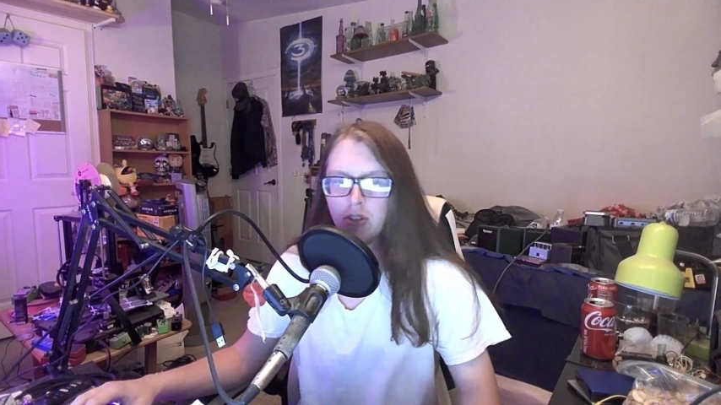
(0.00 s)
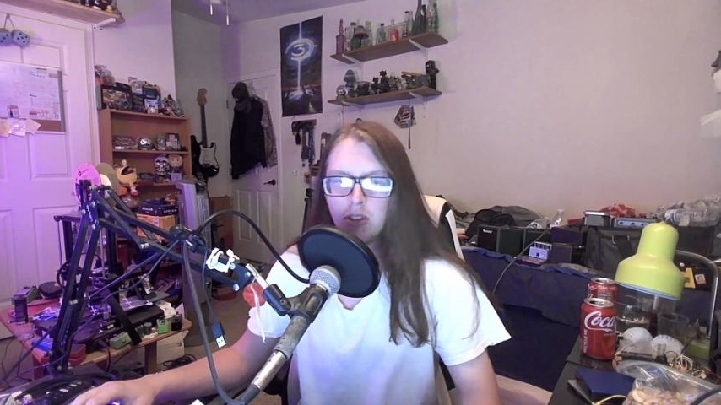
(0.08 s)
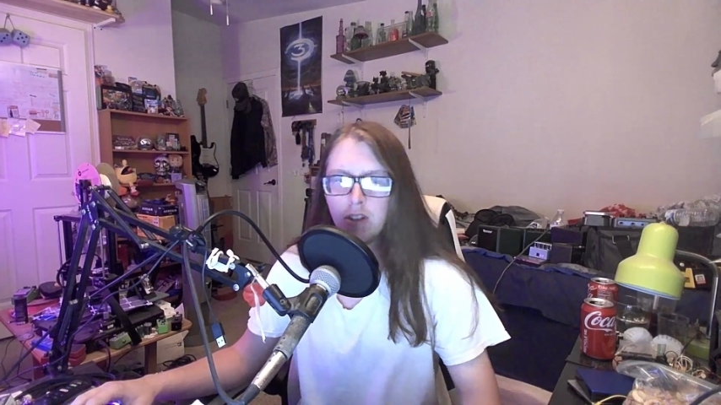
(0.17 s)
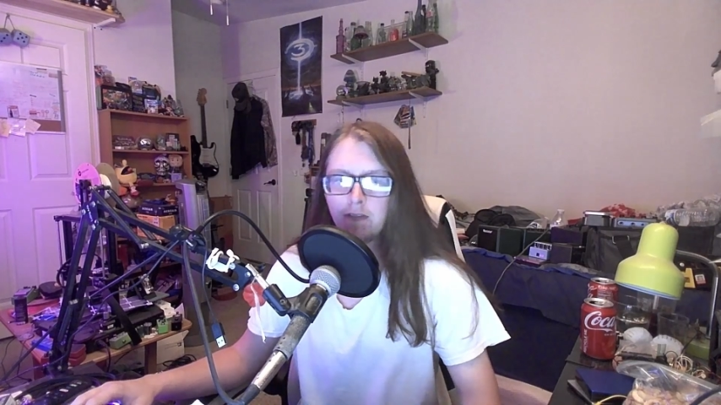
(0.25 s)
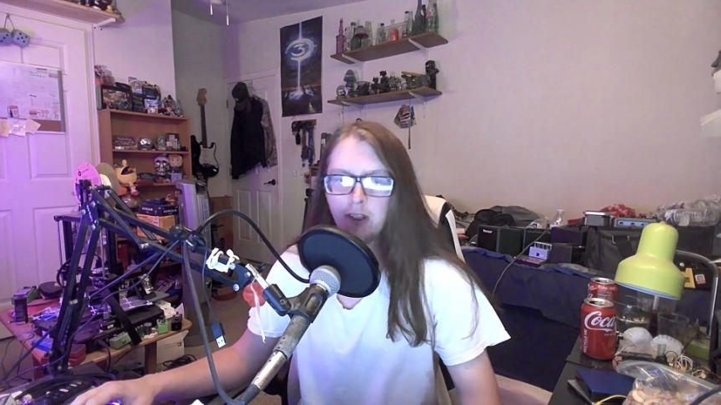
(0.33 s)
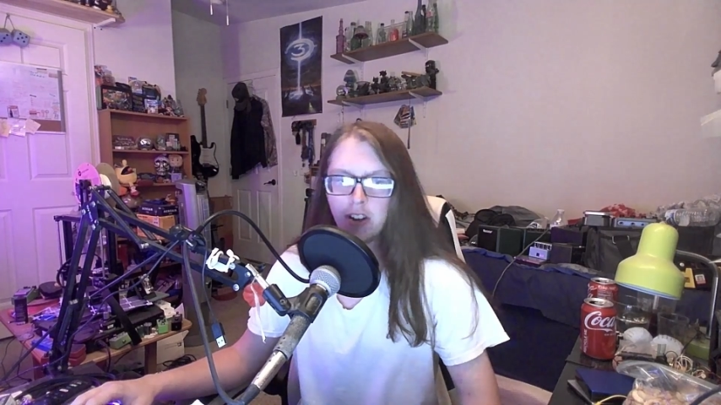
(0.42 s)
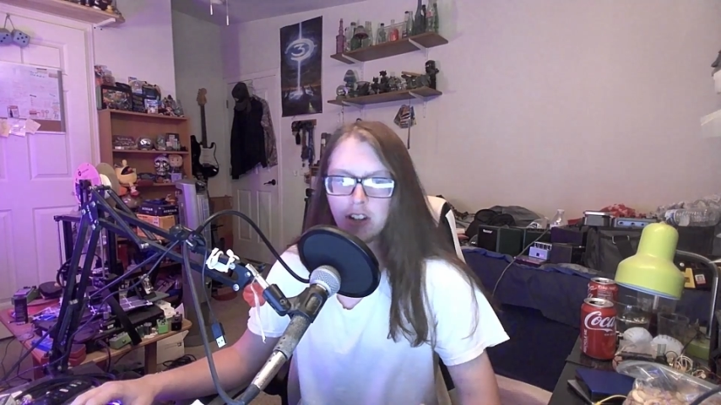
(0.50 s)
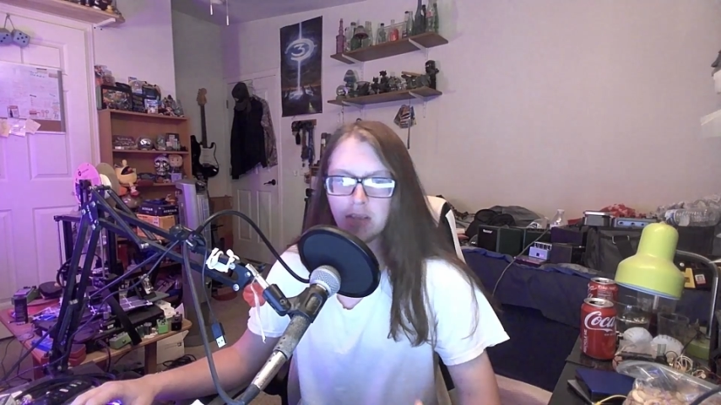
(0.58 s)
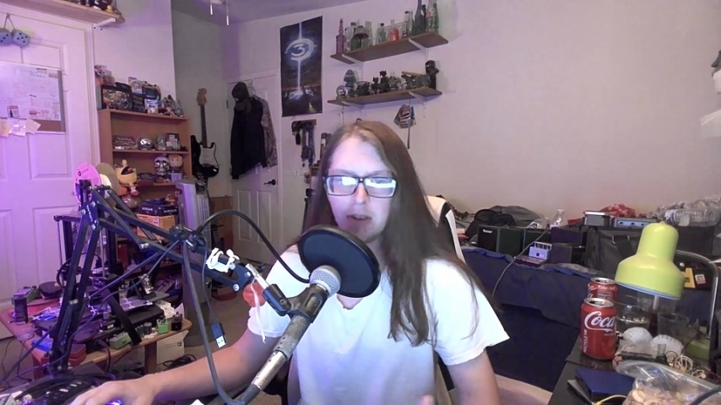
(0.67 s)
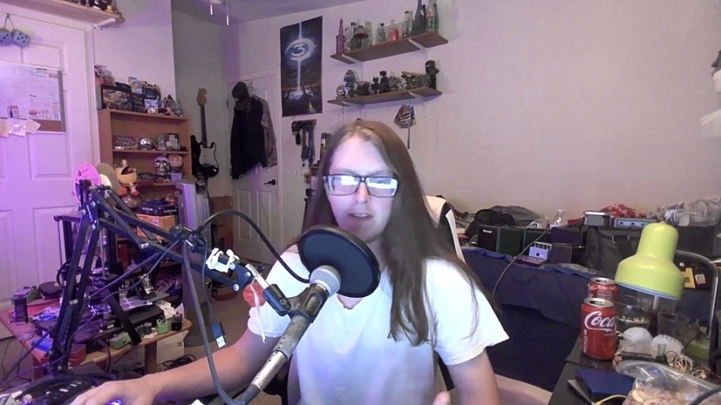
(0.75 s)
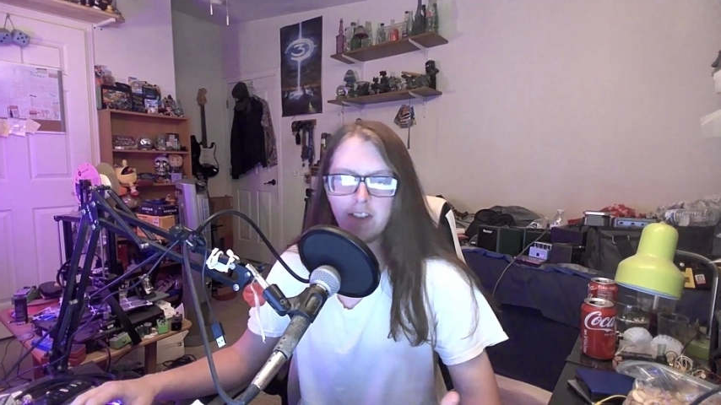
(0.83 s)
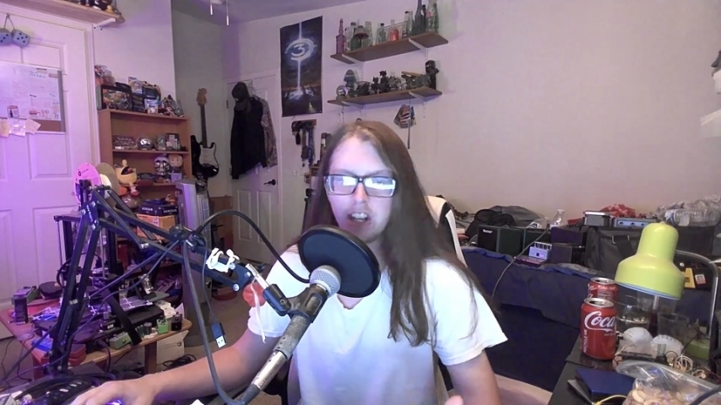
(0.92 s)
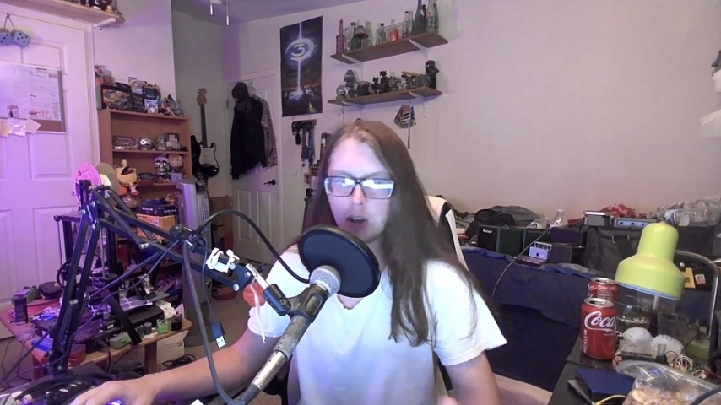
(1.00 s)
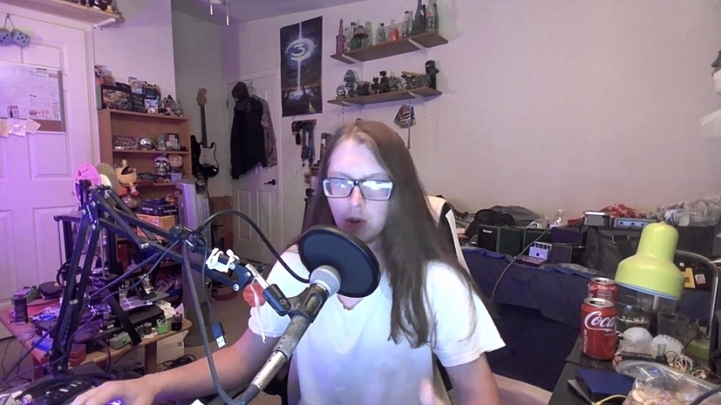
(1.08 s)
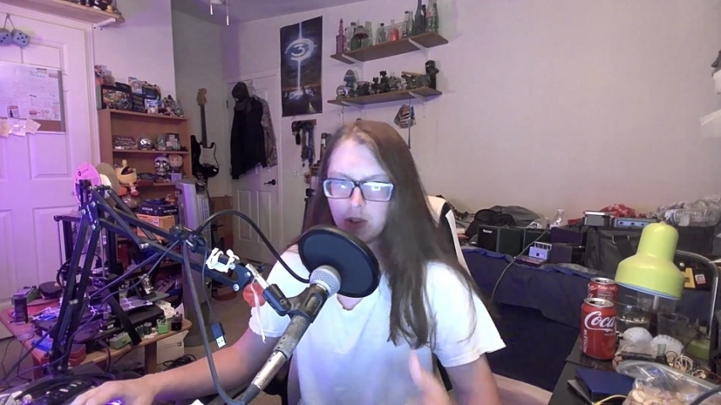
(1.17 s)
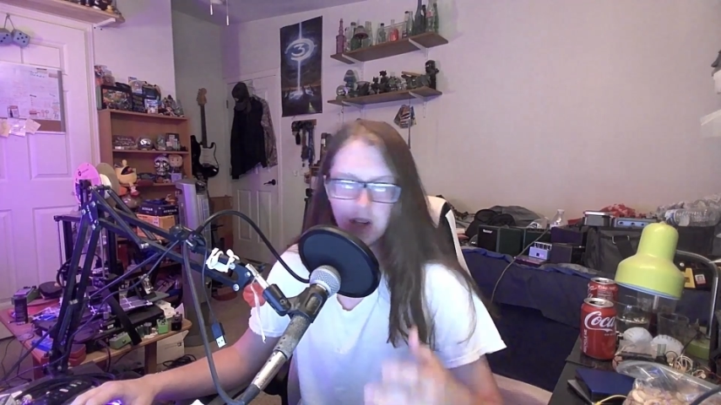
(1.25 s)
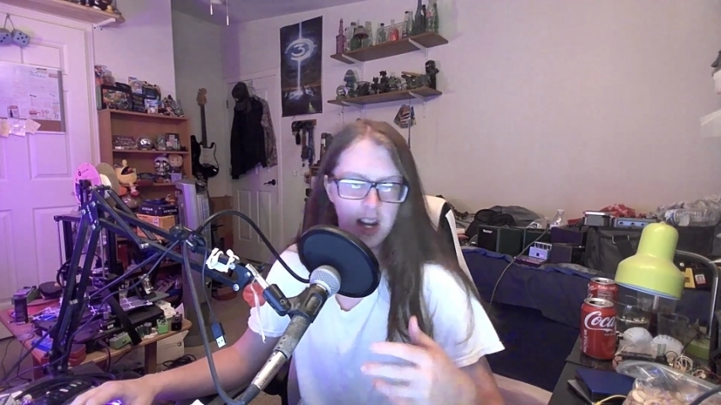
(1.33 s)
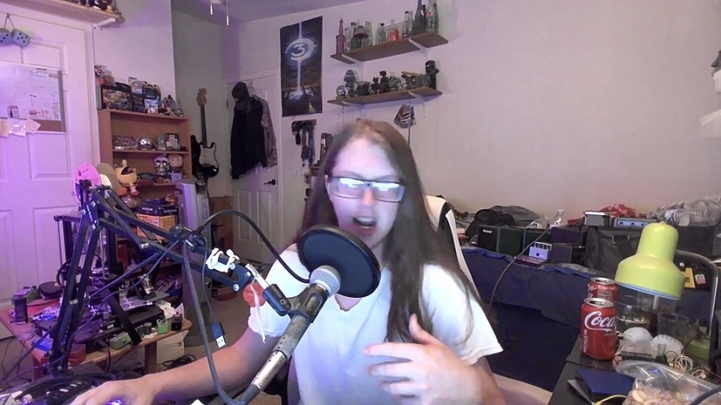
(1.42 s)
funding my videos
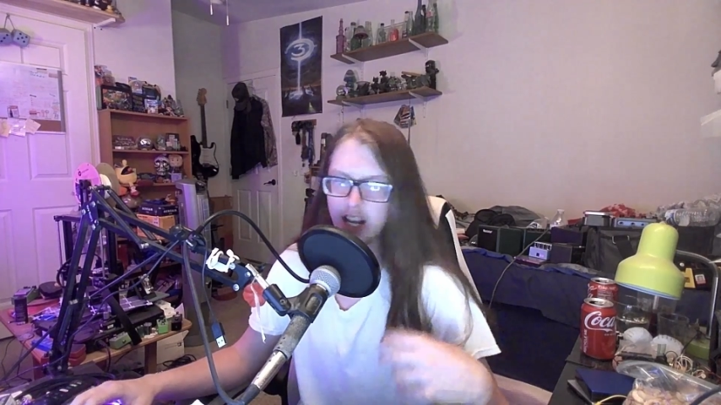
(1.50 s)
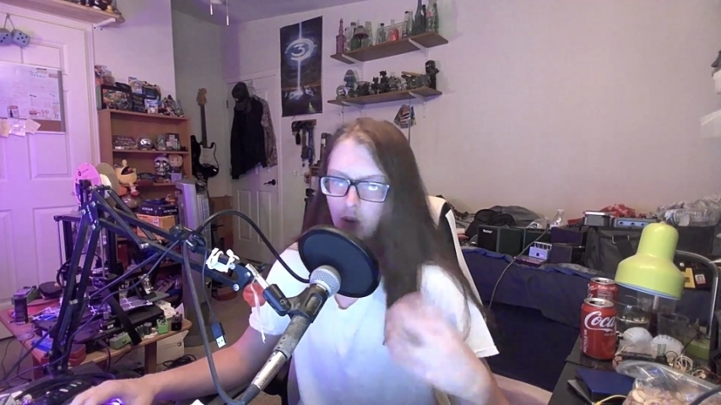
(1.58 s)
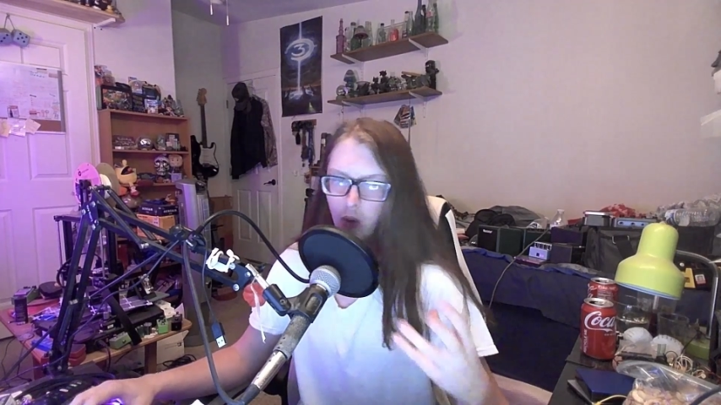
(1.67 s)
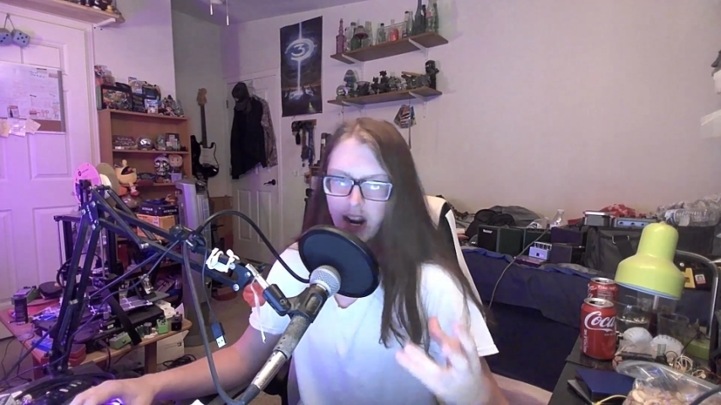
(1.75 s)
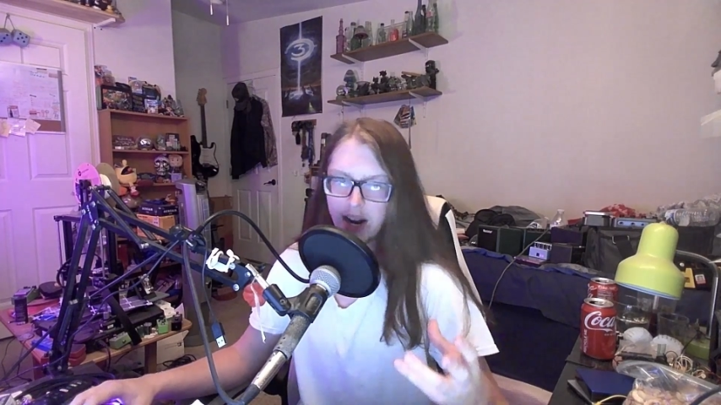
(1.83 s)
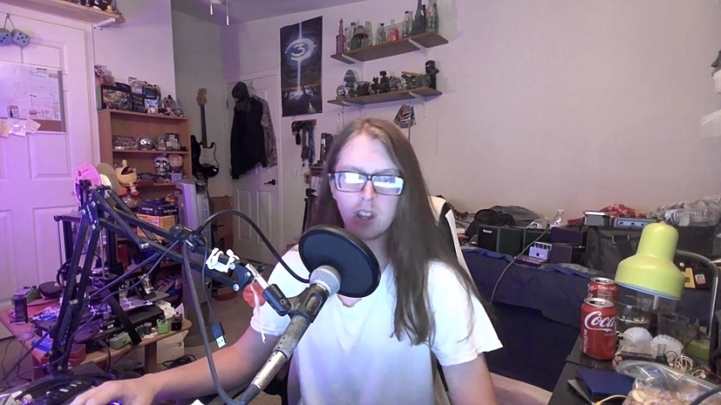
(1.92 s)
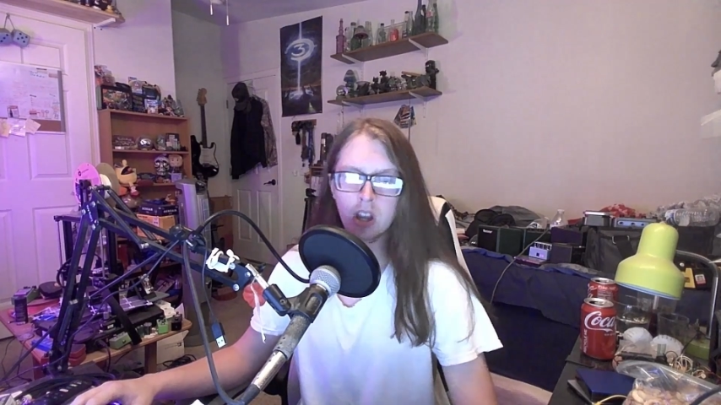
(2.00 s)
in any way?